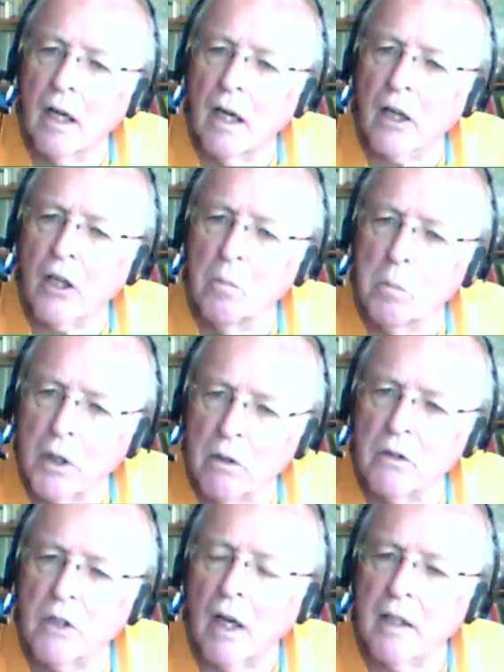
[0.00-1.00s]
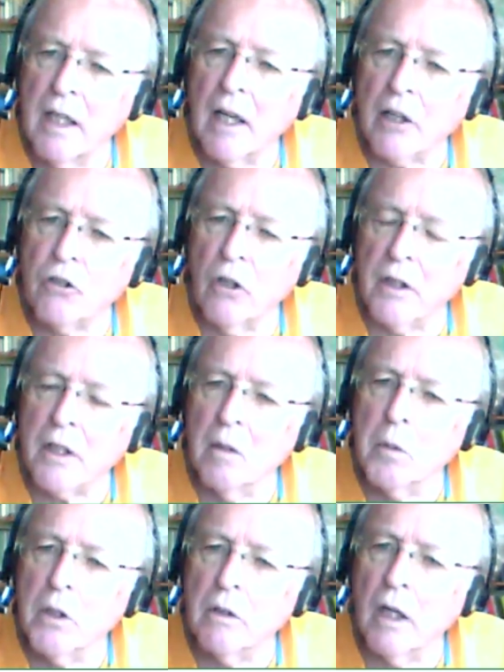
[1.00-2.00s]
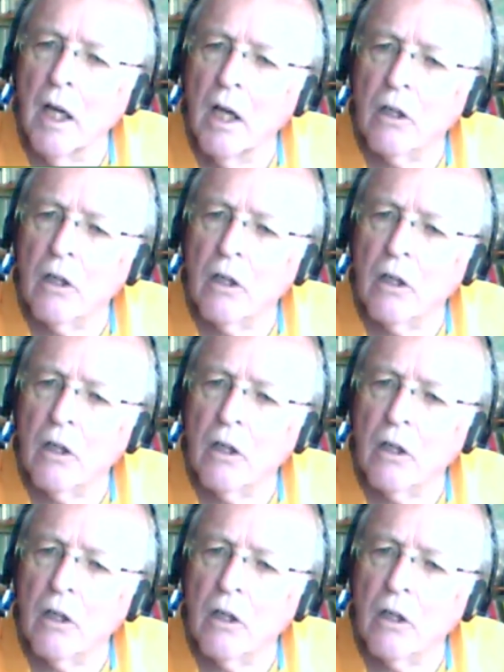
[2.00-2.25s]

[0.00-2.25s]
a computer, an electronic computer,